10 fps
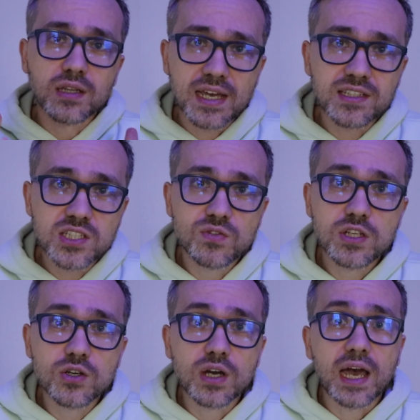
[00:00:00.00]
like this
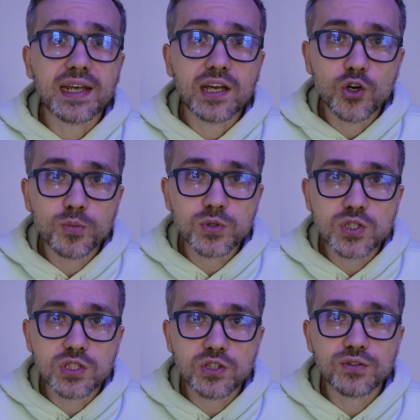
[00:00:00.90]
video, and I hope to
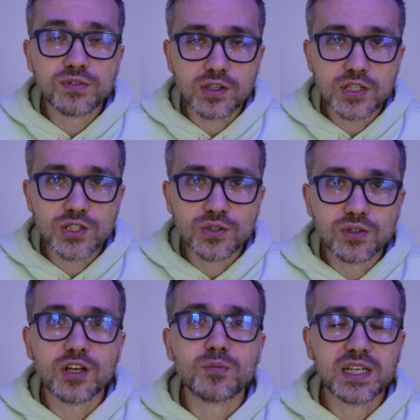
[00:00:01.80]
see you very
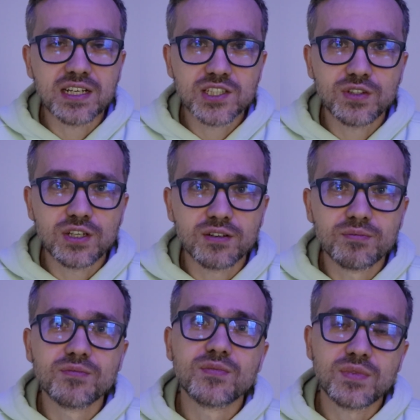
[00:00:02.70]
soon in my next video.
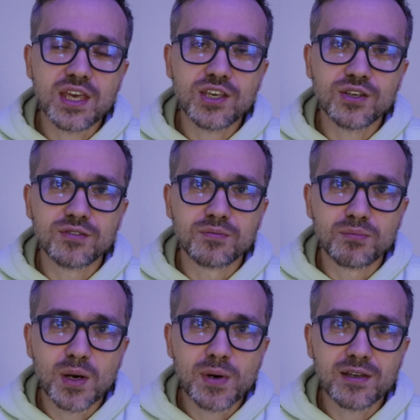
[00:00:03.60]
Thank you.
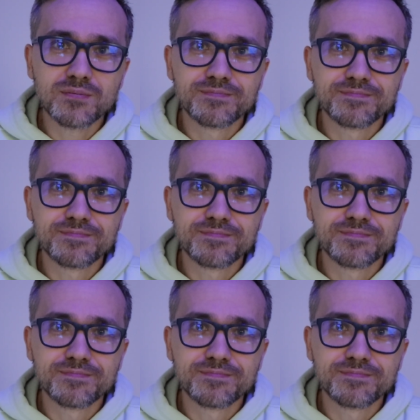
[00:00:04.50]
Bye-bye.